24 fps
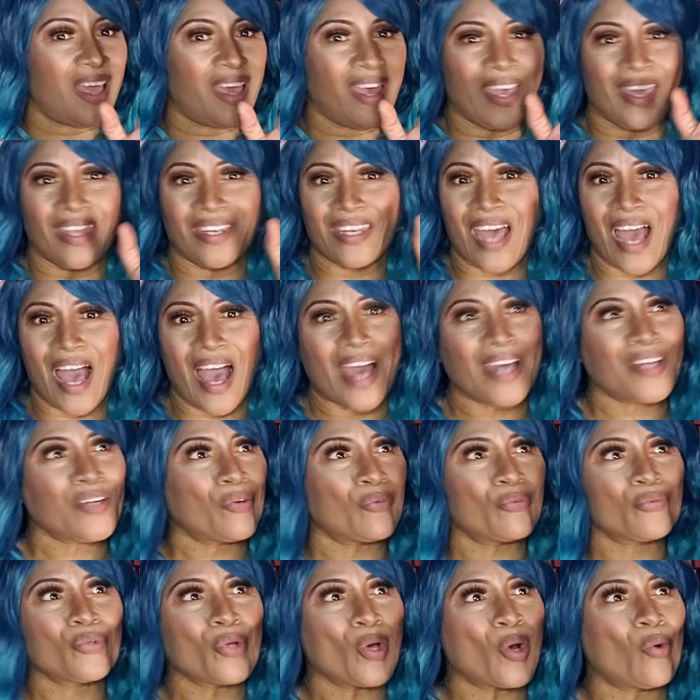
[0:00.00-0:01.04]
And I
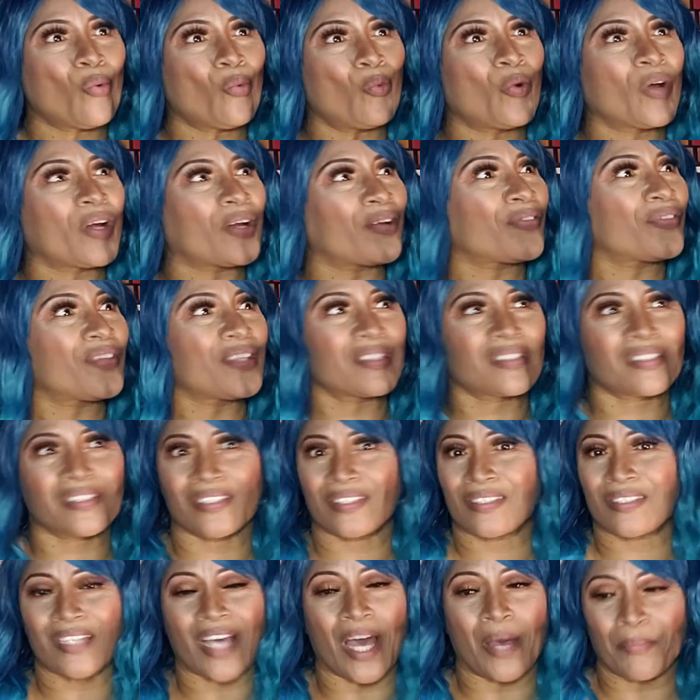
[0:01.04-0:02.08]
don't know where this
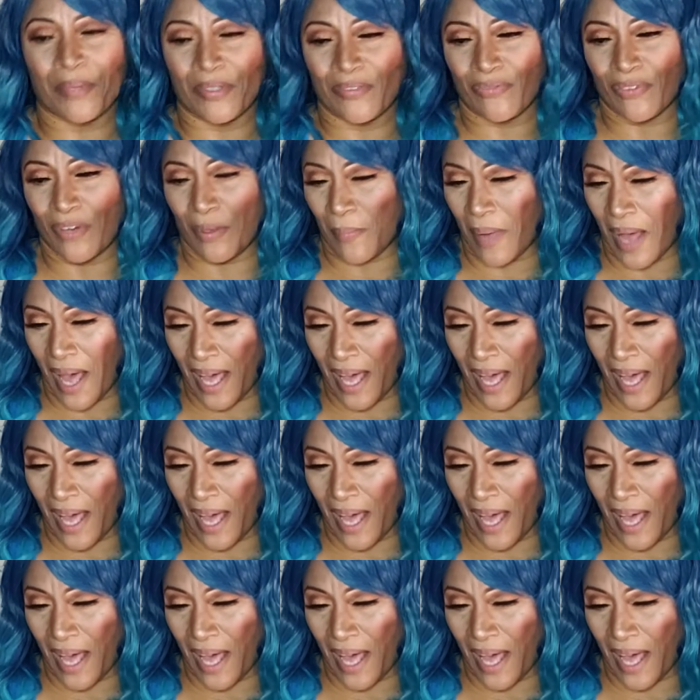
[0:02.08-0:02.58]
is coming from.